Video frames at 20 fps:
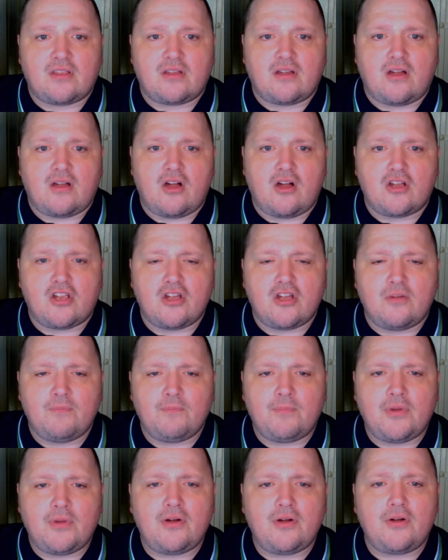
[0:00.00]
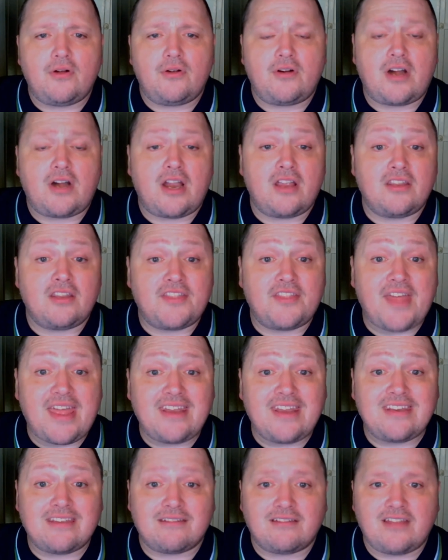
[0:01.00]
Okumbo
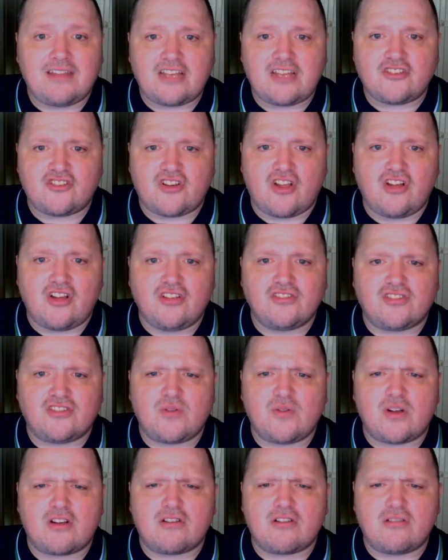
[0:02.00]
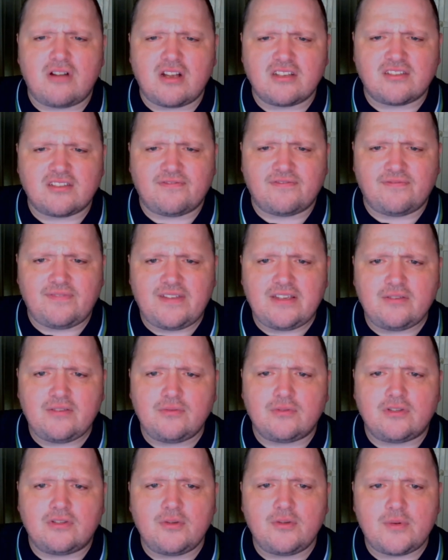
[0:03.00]
then latched onto a
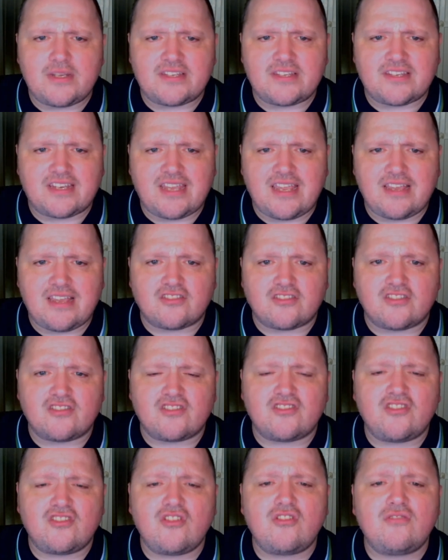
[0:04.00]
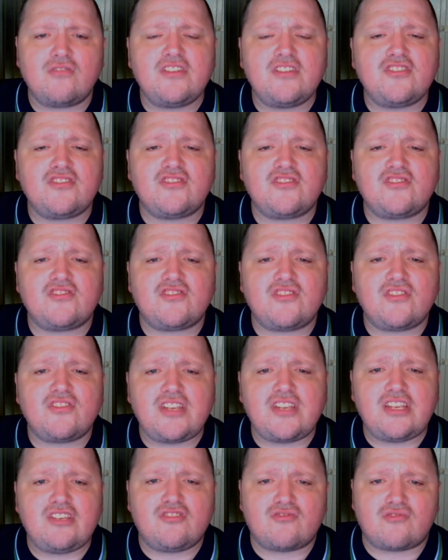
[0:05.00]
cross-field Lewis kick to score a
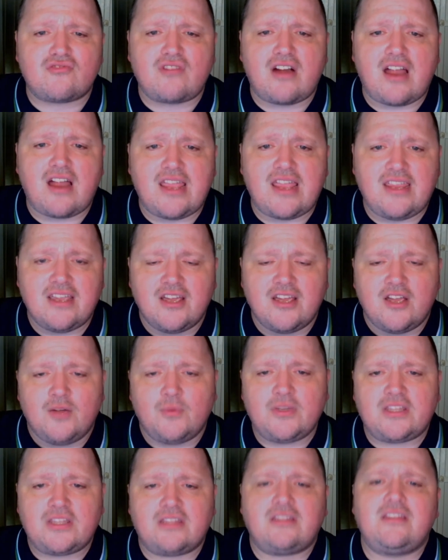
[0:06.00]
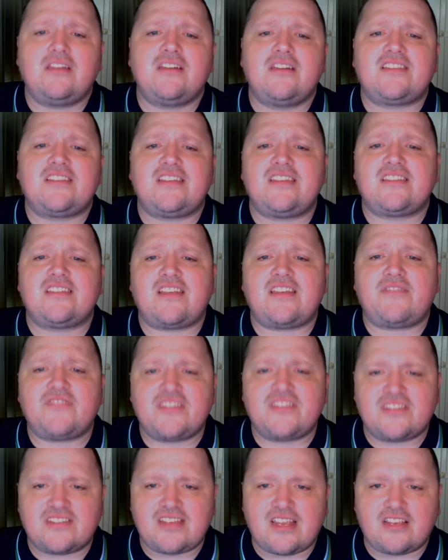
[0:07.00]
stunning try with
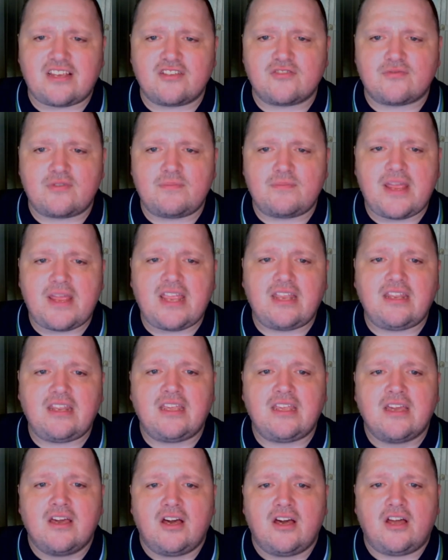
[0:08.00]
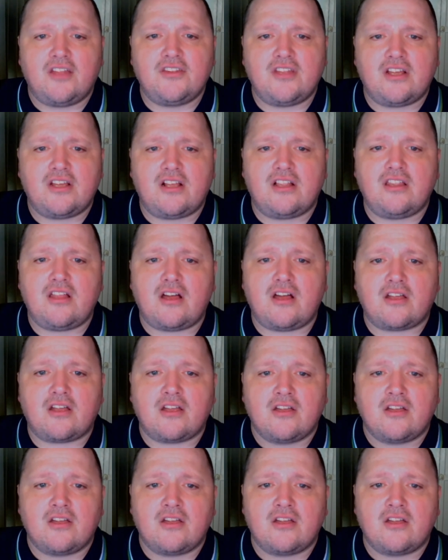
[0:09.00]
37 seconds remaining on the clock,